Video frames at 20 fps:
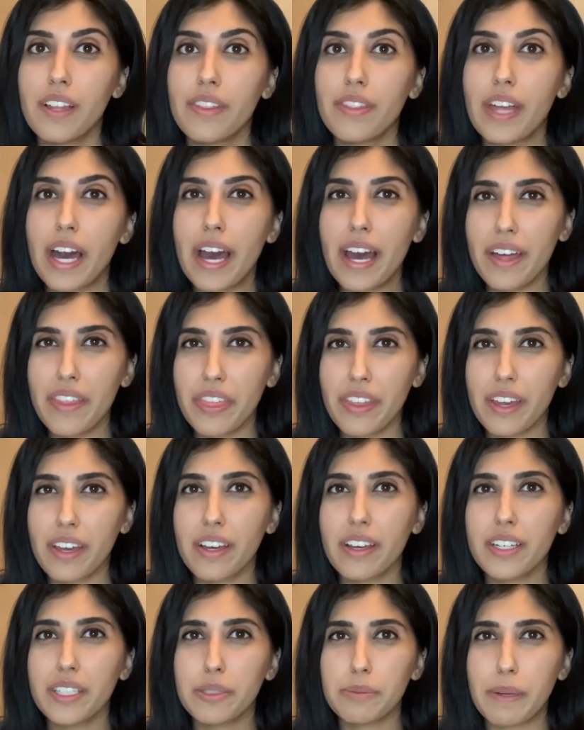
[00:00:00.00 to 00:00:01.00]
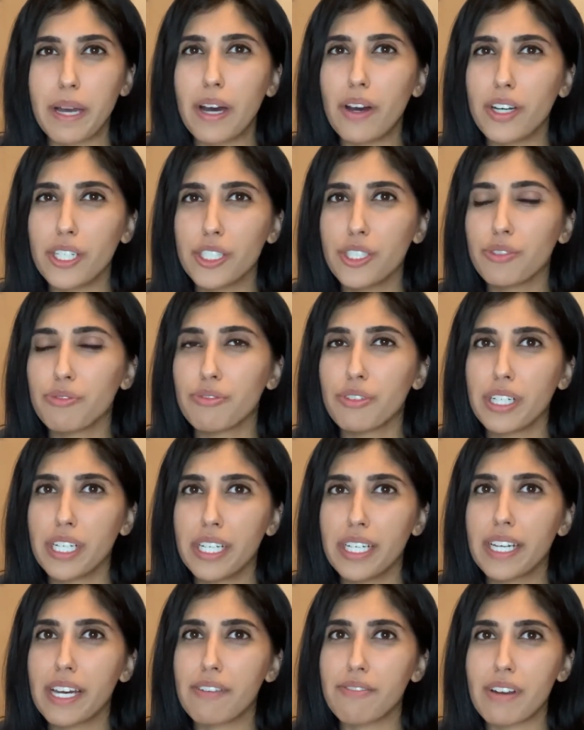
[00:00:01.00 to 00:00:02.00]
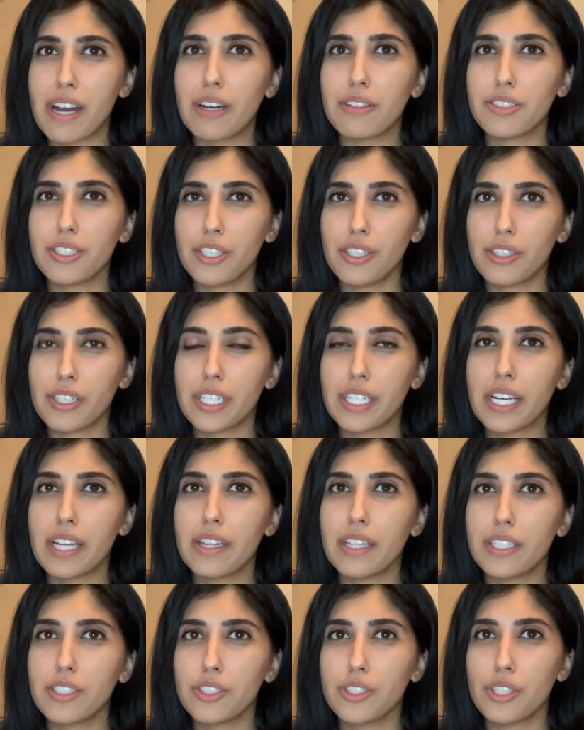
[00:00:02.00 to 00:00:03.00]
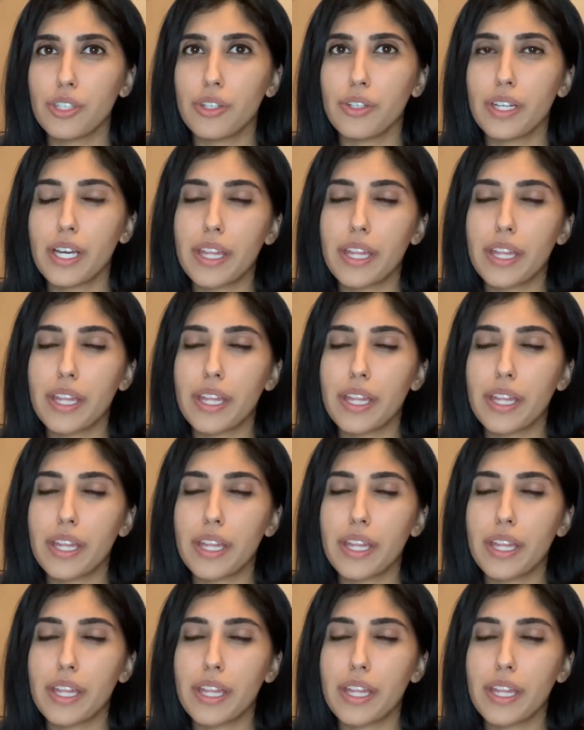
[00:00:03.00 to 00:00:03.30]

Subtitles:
That I think as well, I should really get around to looking at that soon.